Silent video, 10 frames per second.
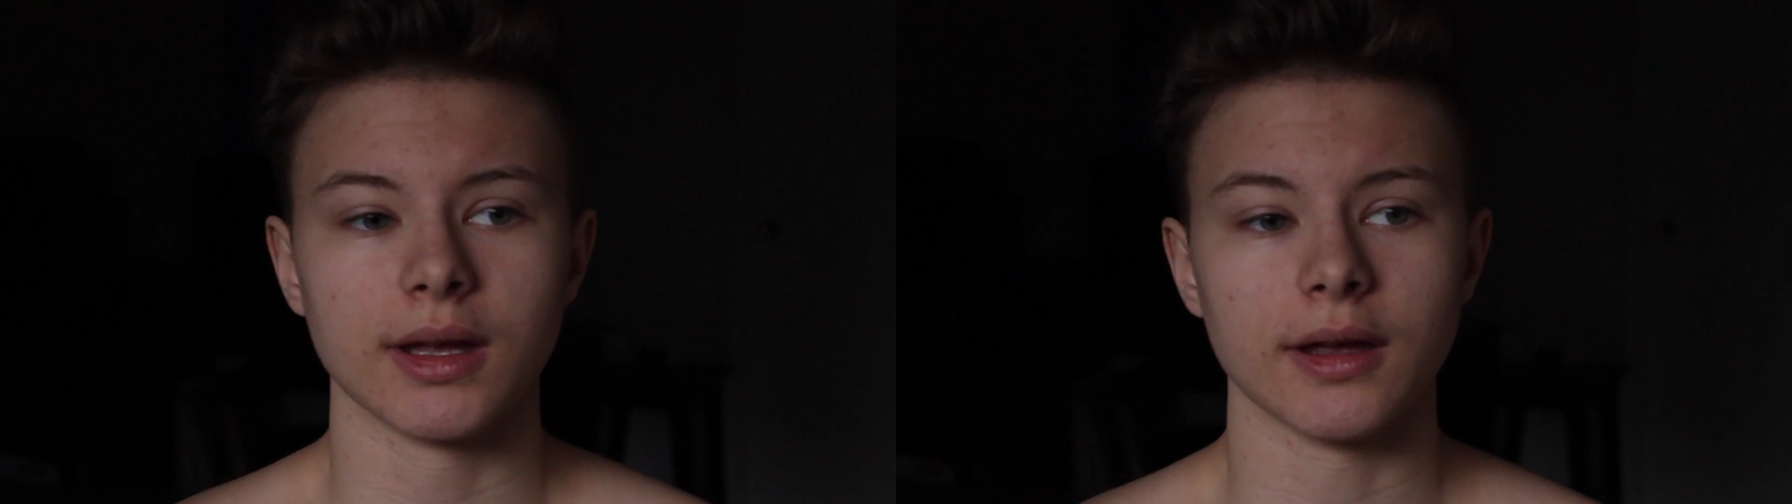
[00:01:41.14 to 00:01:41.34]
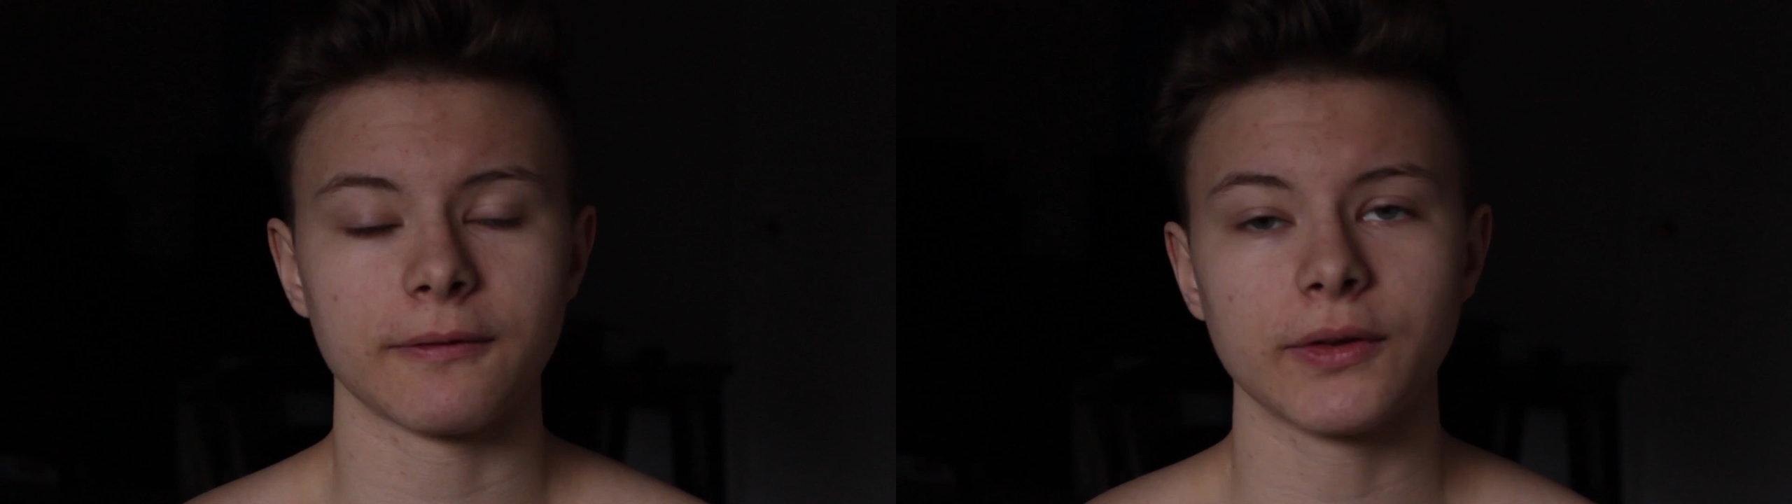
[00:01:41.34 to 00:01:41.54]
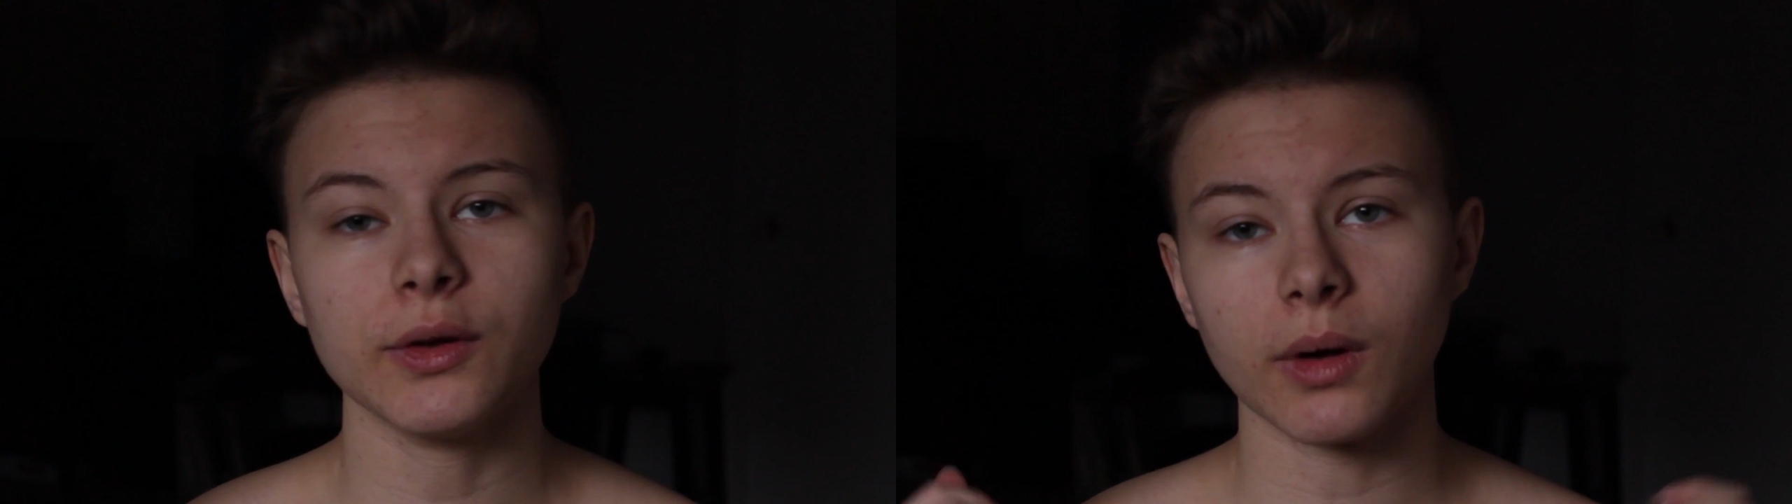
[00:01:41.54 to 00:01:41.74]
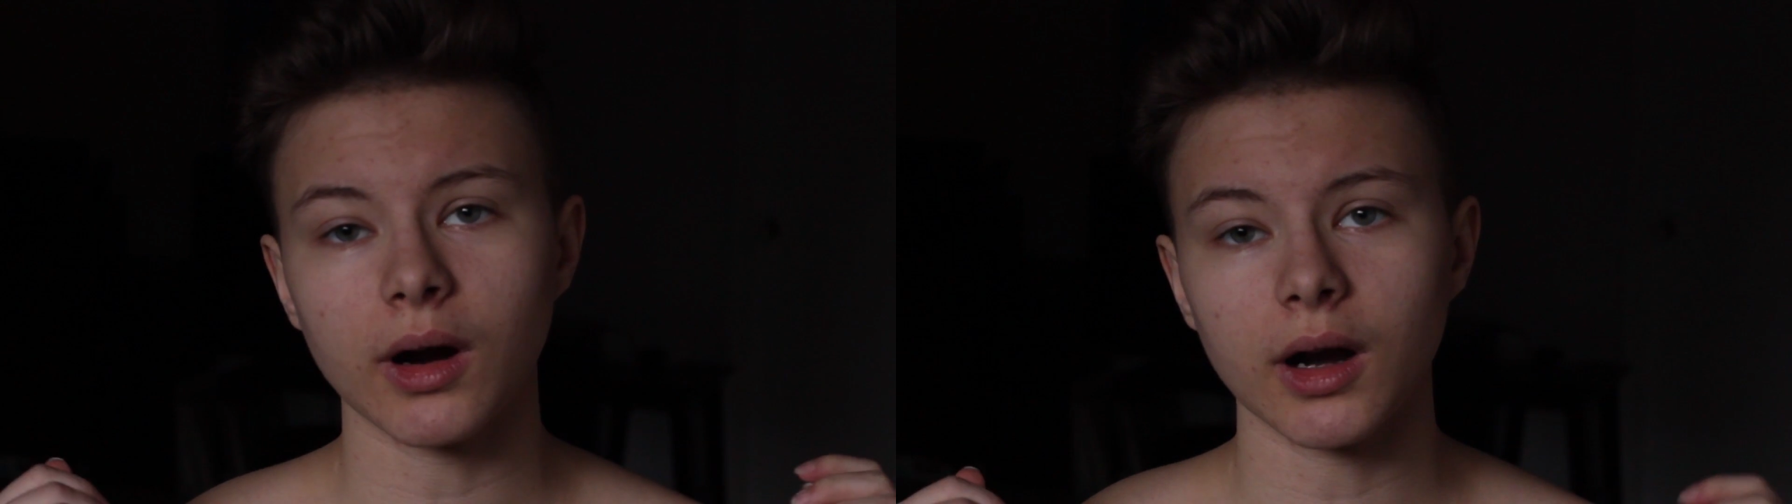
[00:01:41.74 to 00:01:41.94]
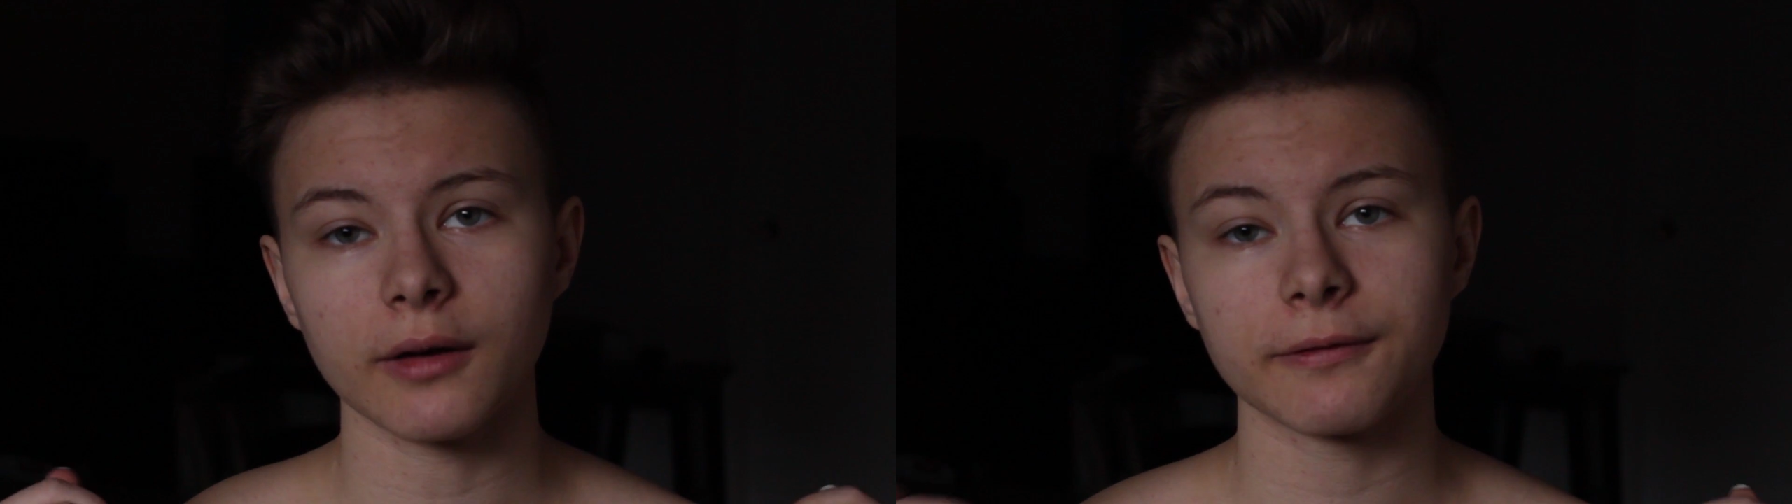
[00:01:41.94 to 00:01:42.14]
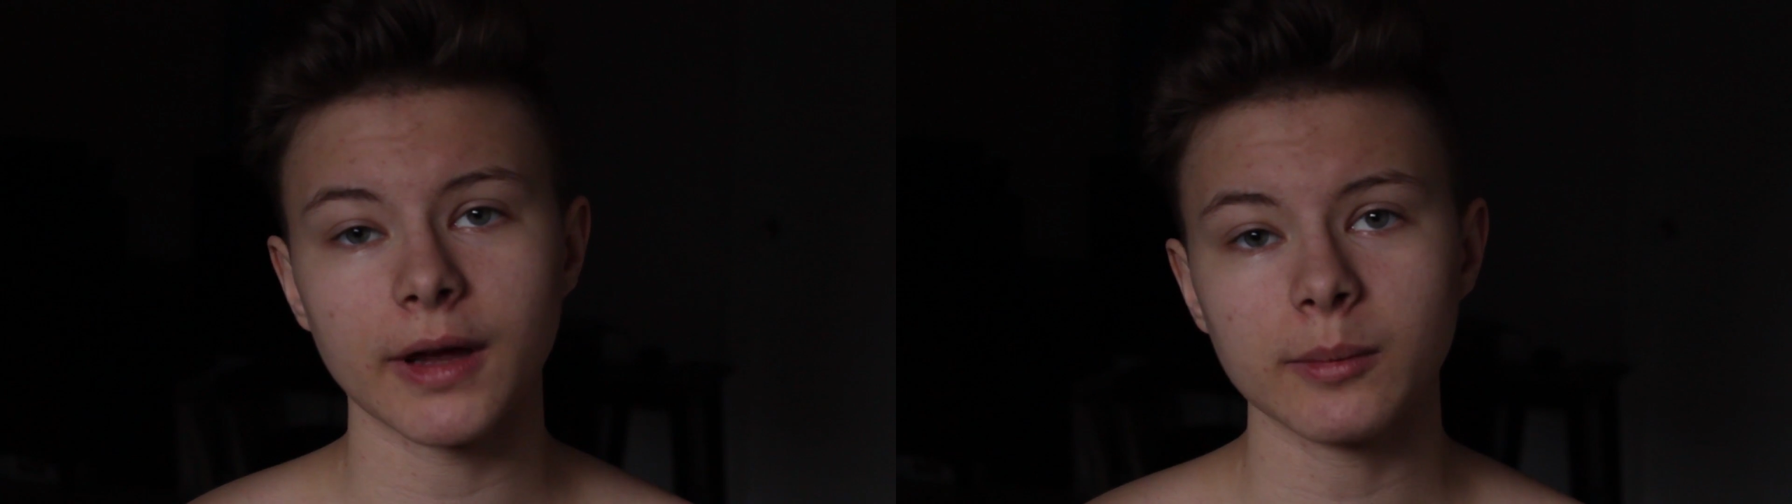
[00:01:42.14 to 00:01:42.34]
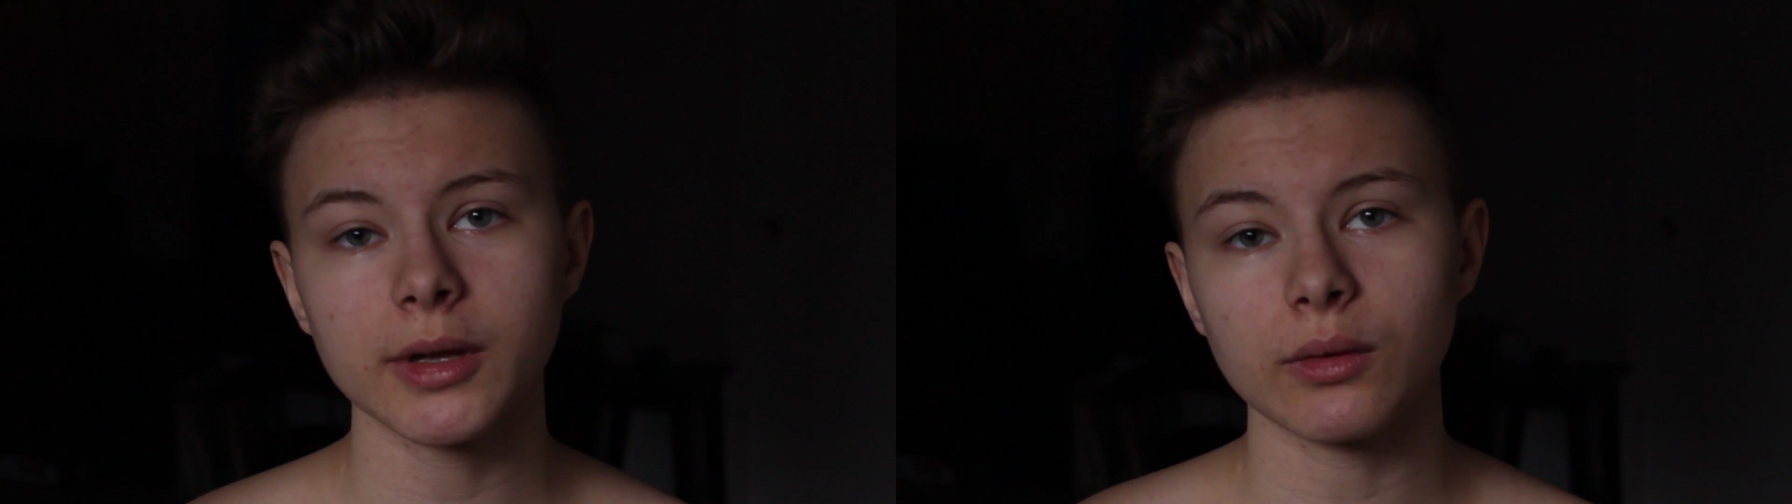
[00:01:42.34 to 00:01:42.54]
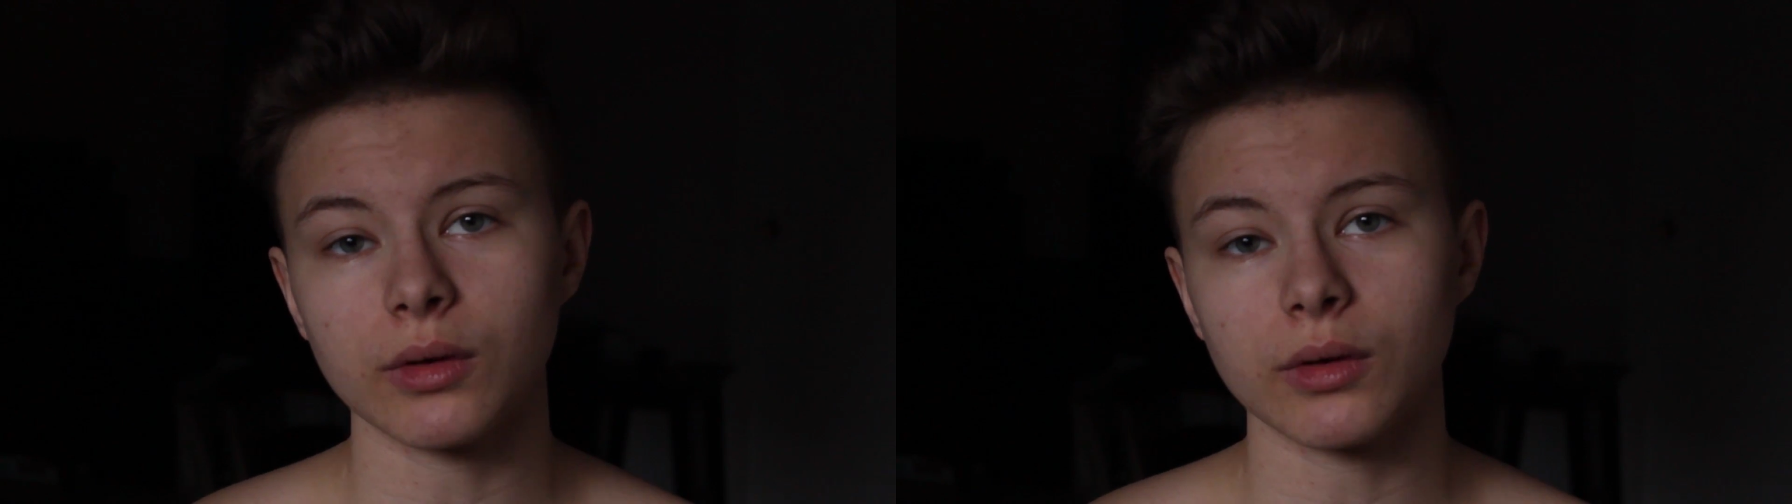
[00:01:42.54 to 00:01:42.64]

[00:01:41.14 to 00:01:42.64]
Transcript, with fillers: If you are family